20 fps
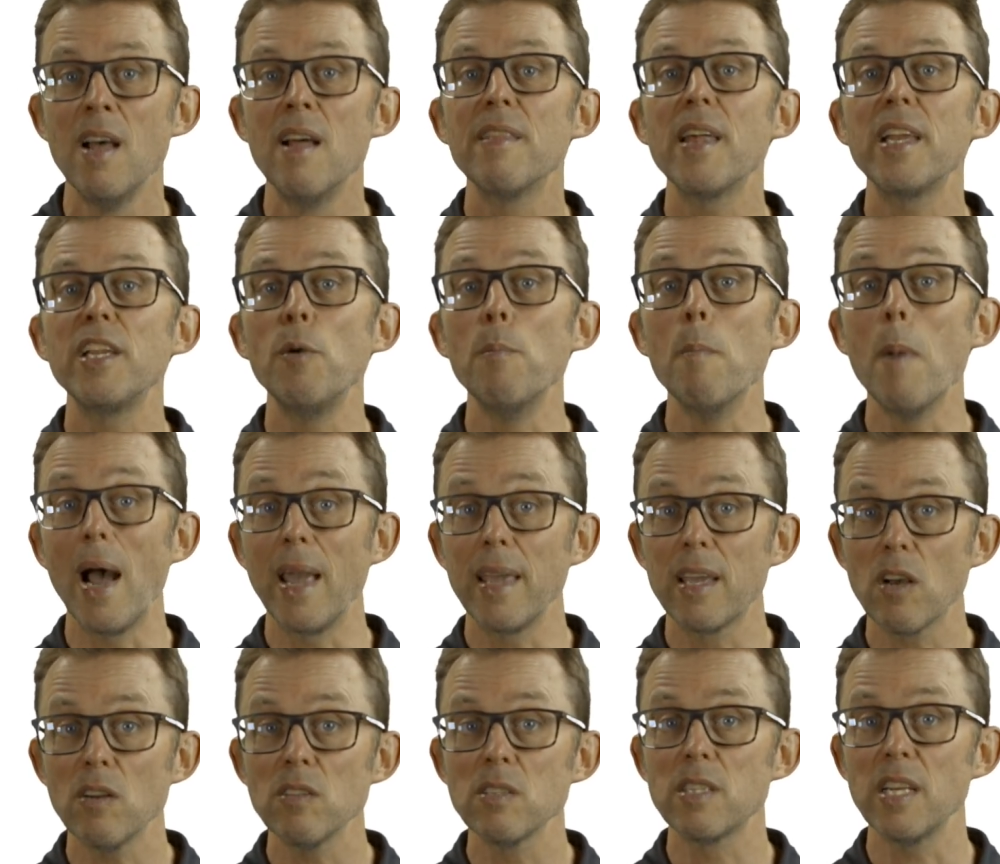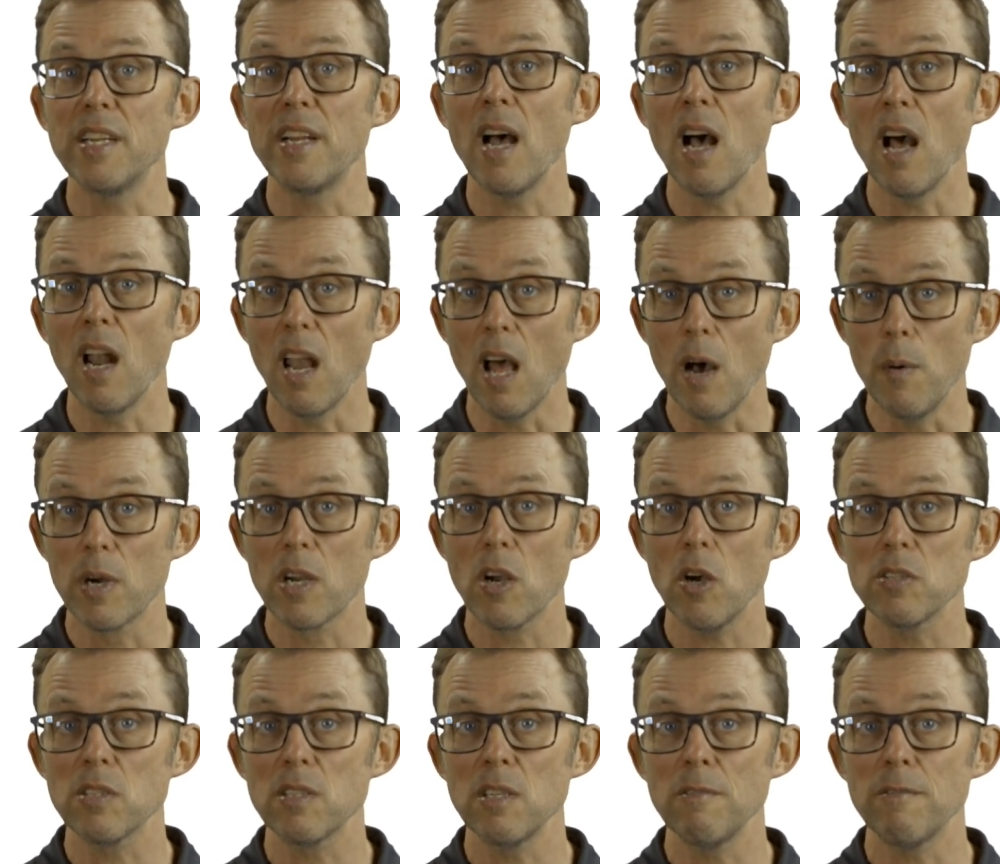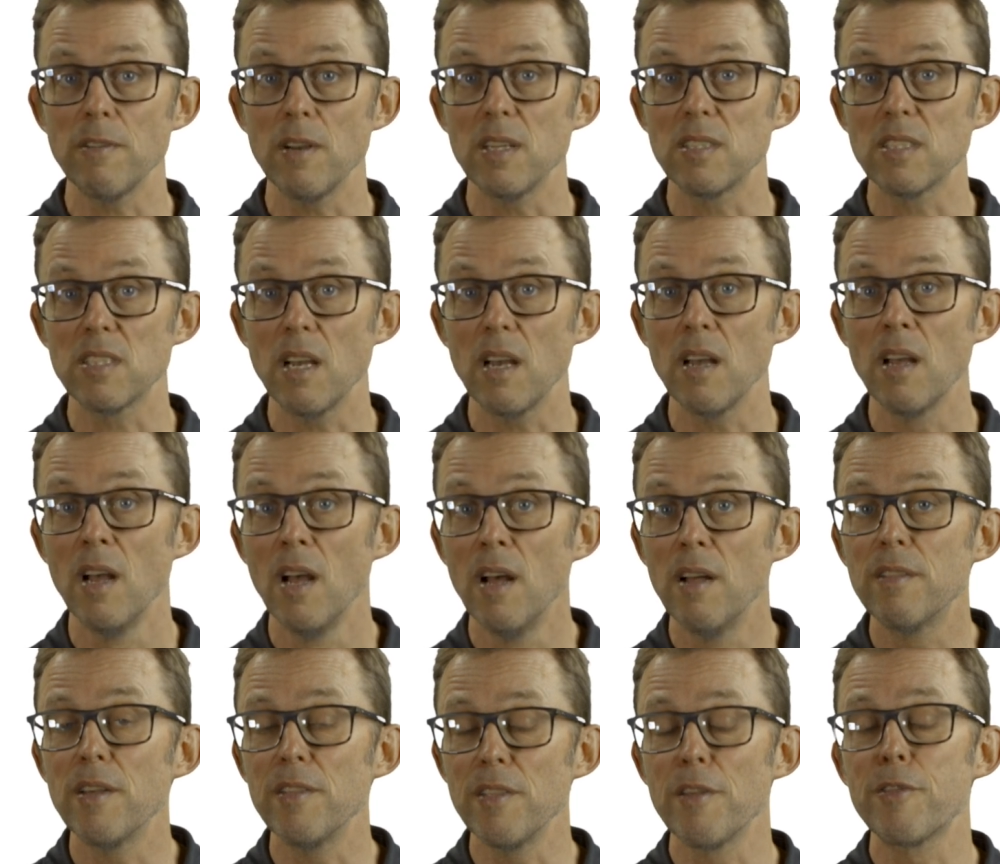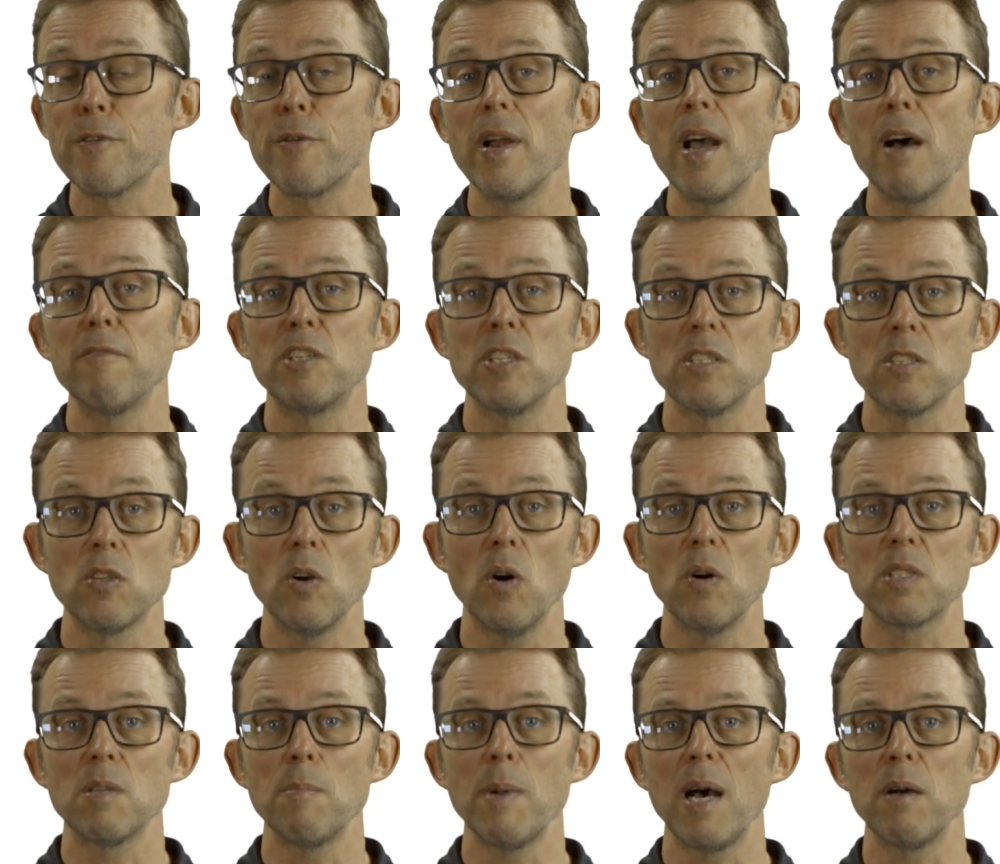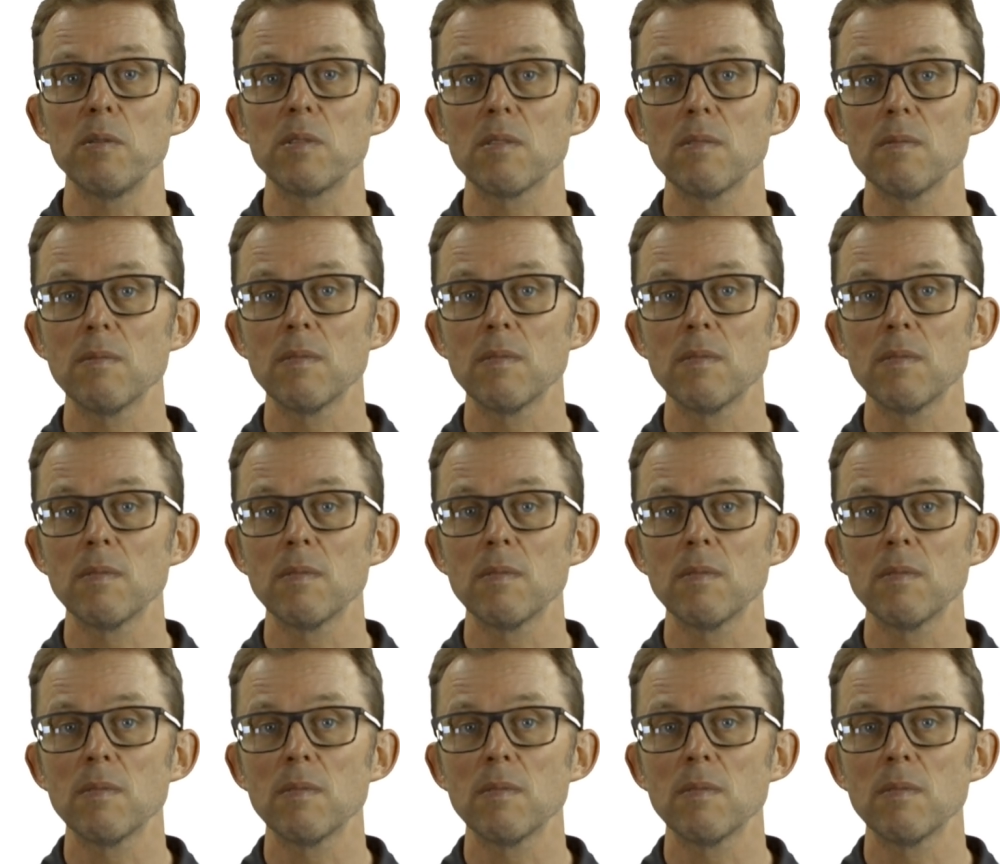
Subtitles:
then you may consider a lower cost inverter than the three I've just talked about.